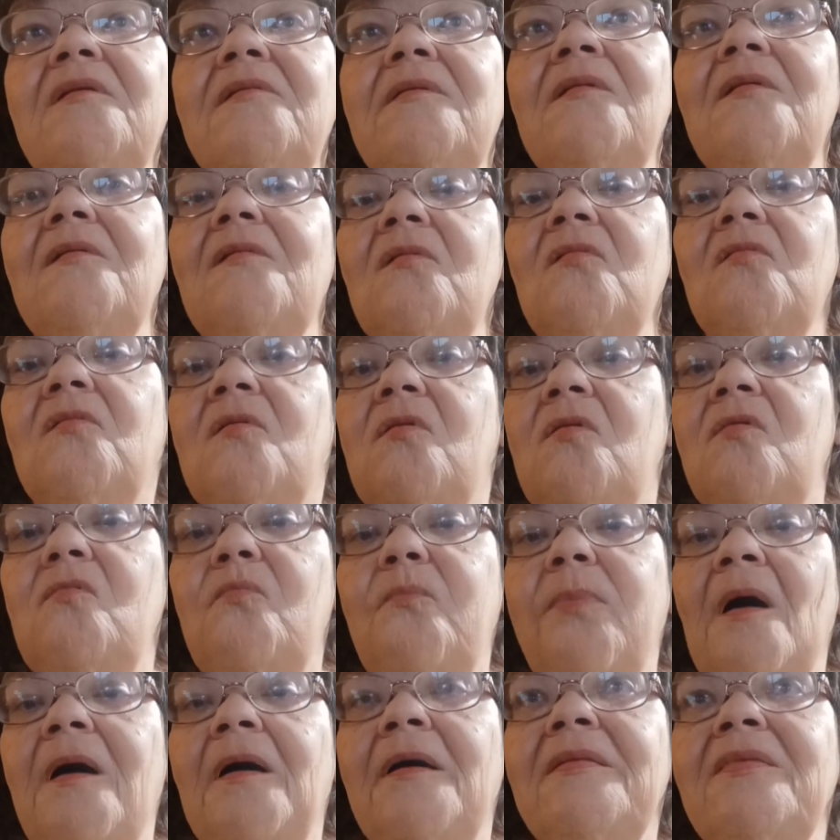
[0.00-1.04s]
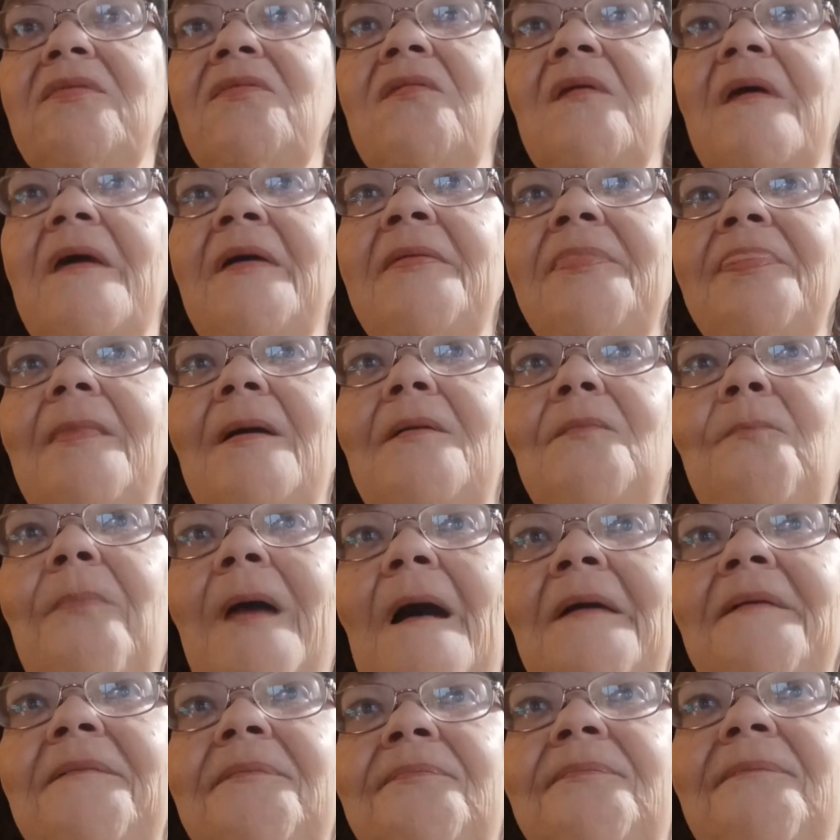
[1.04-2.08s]
digital coupons and the
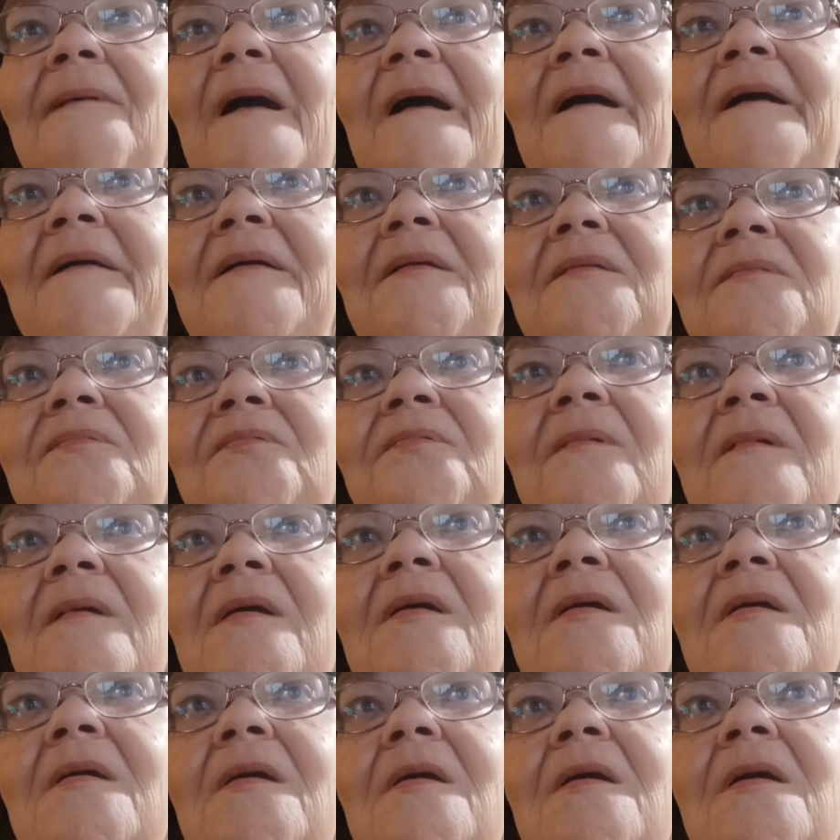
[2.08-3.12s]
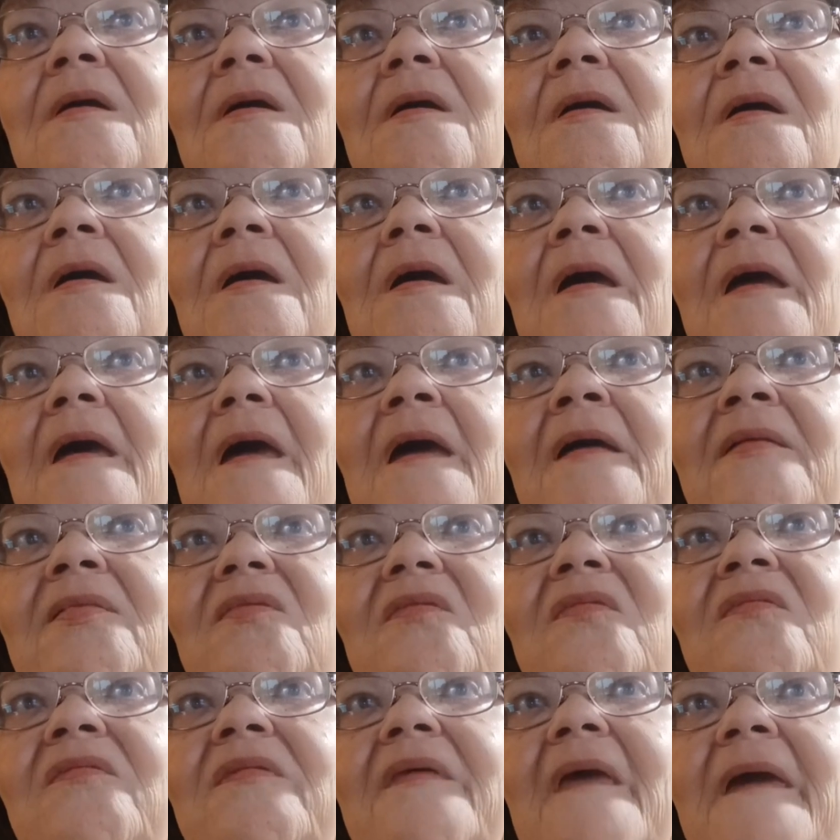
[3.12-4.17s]
buy 5
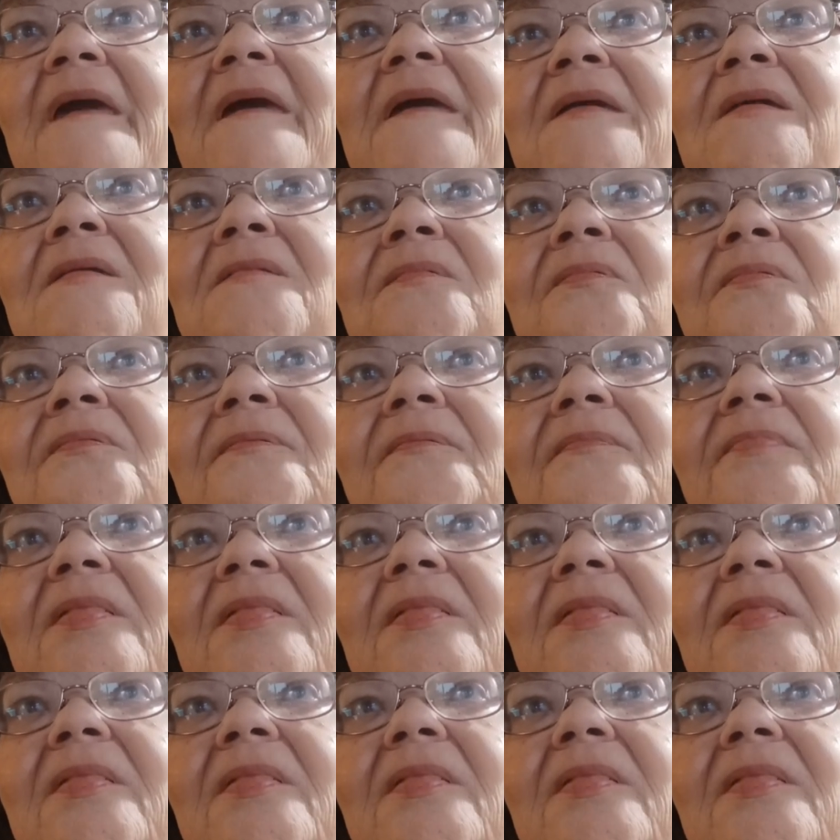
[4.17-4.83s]
and save